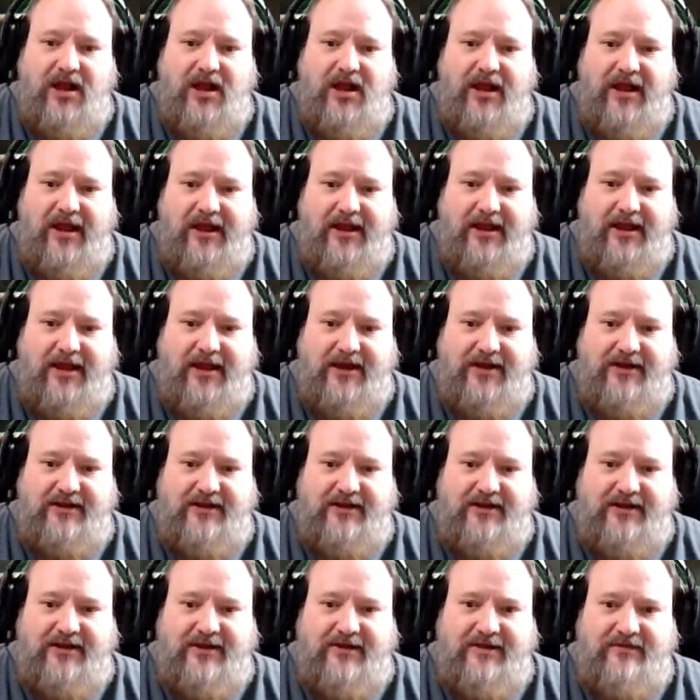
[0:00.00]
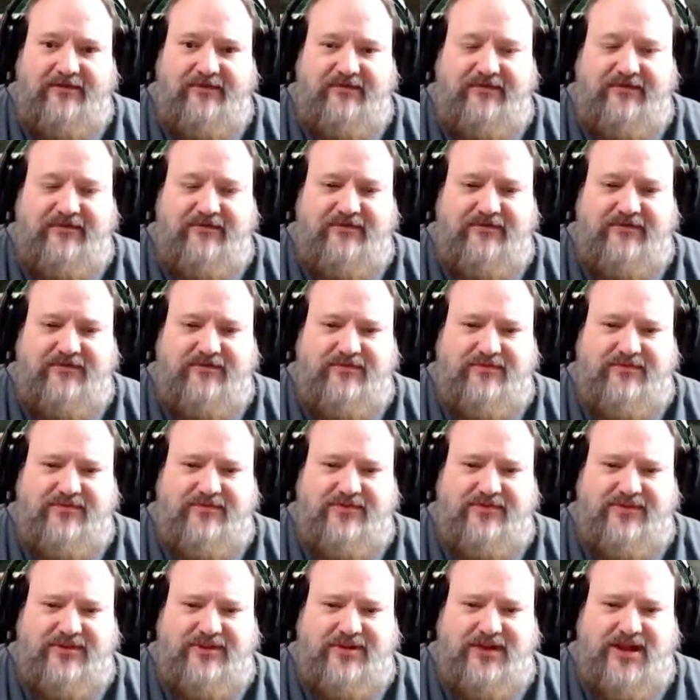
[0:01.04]
And the
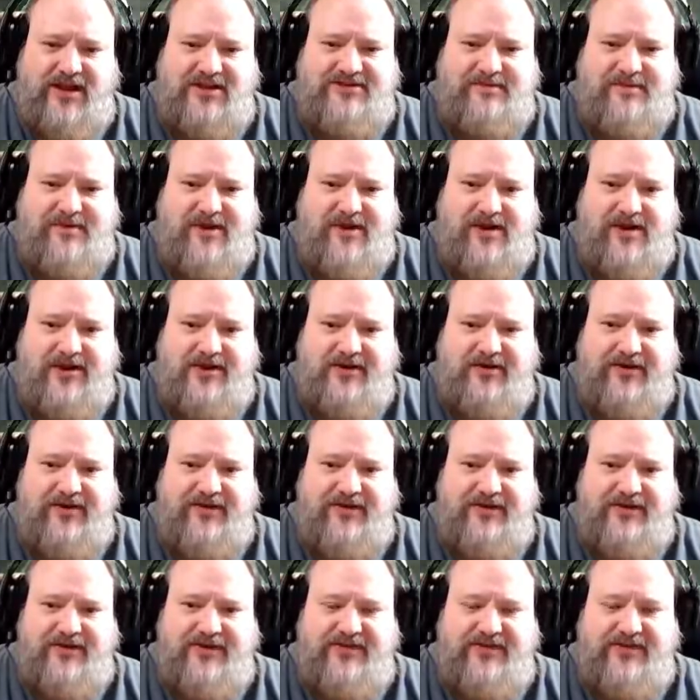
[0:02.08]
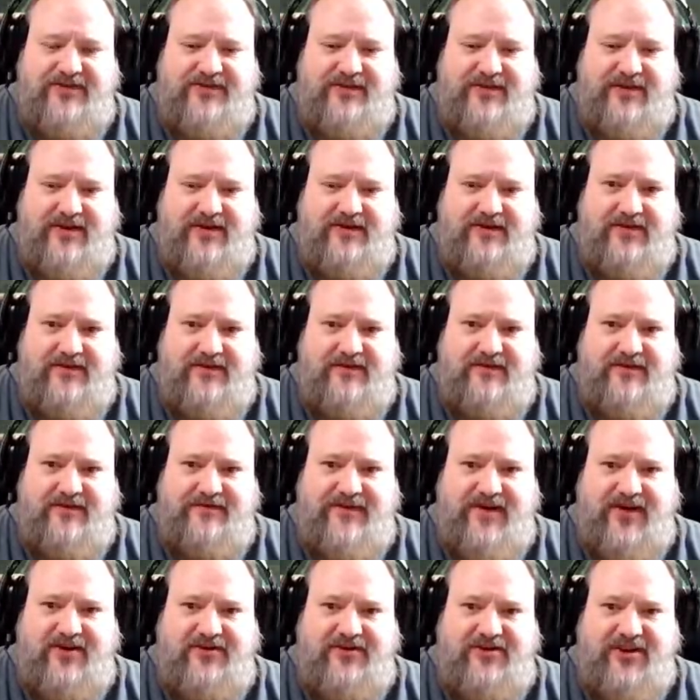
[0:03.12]
logic behind all this, the
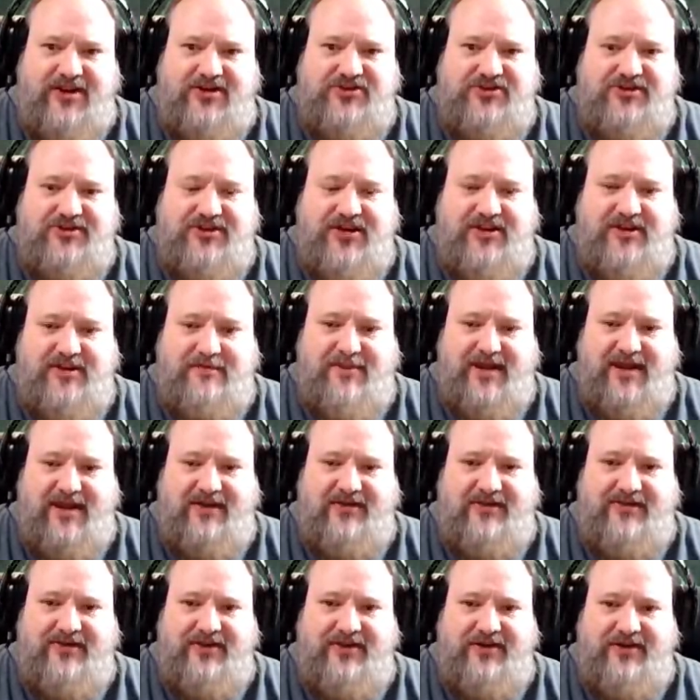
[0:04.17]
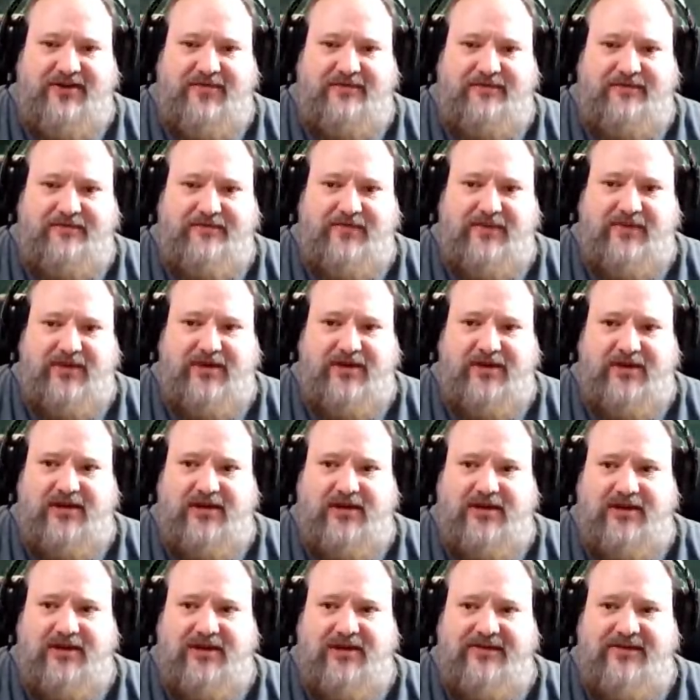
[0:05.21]
foundation on the base here,
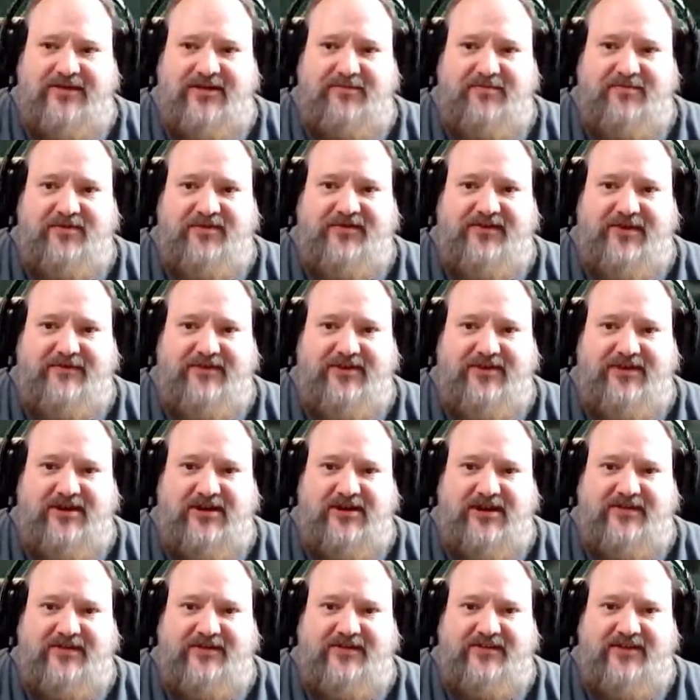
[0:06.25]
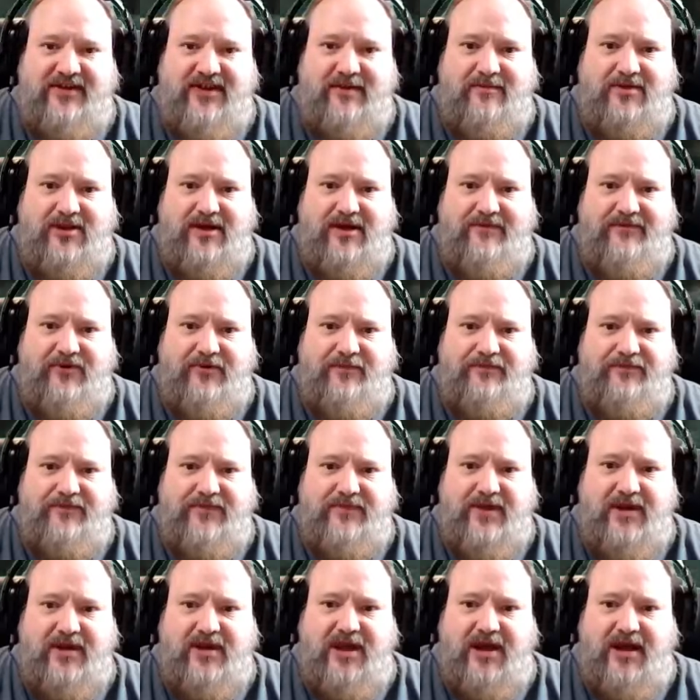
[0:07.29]
is that it puts everything on the same level,
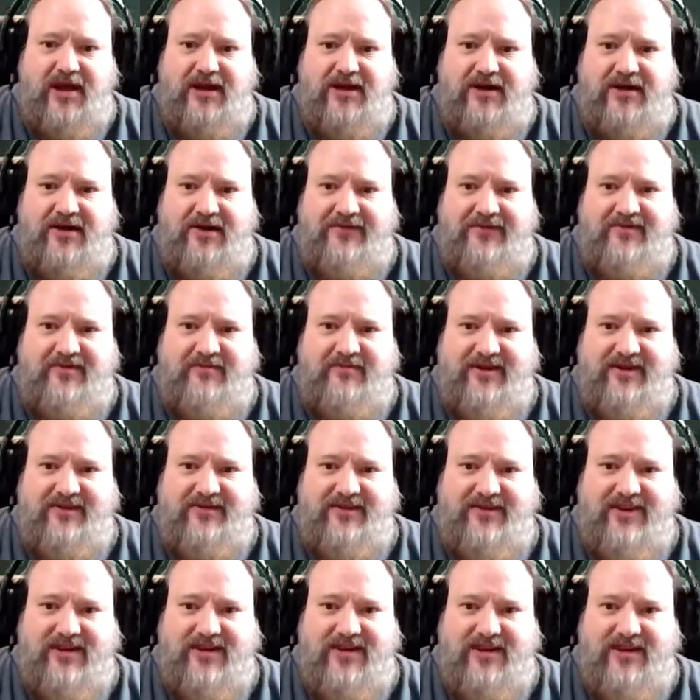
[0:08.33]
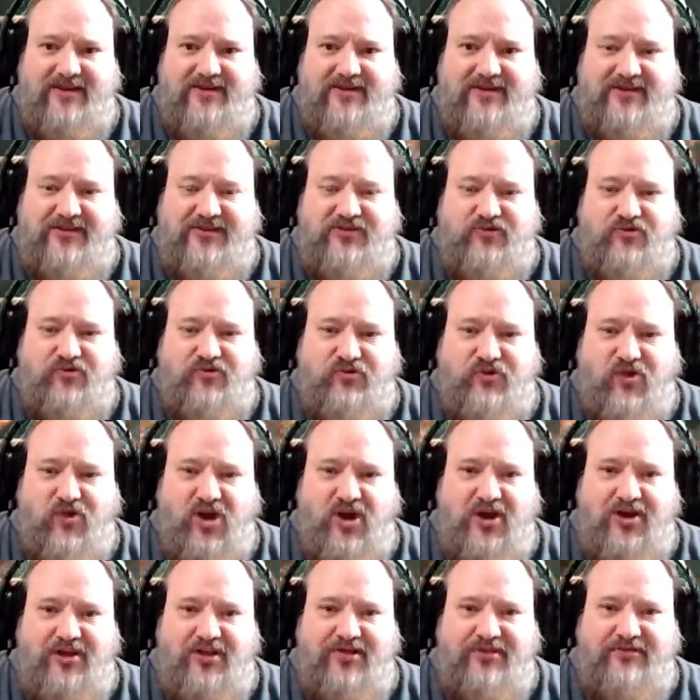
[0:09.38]
and it also makes it easy to
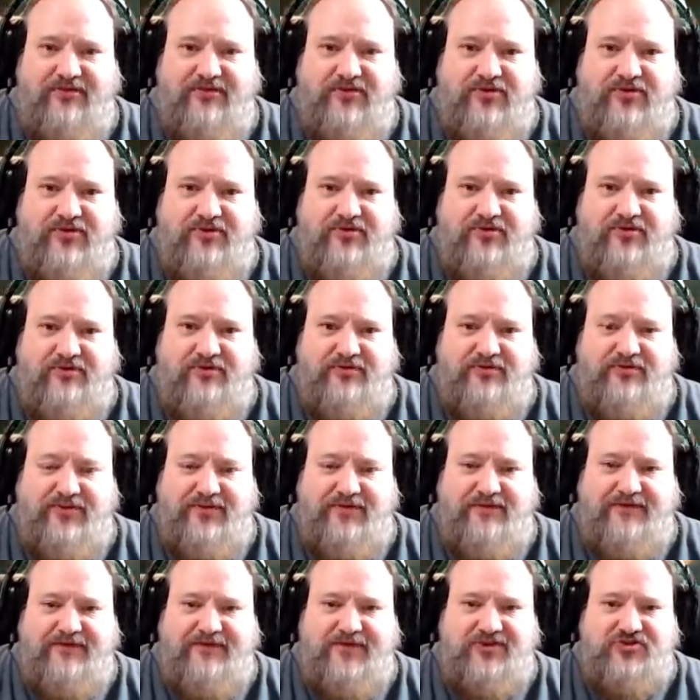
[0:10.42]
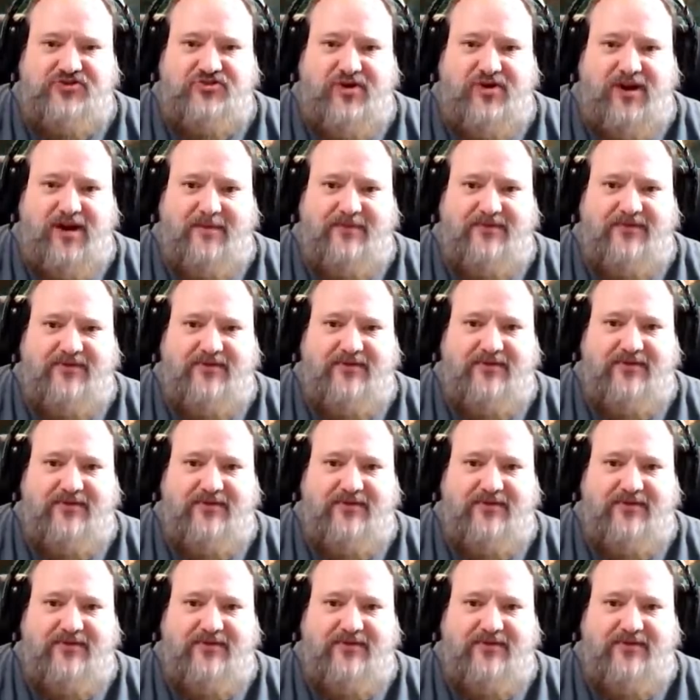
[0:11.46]
run through the fish traps.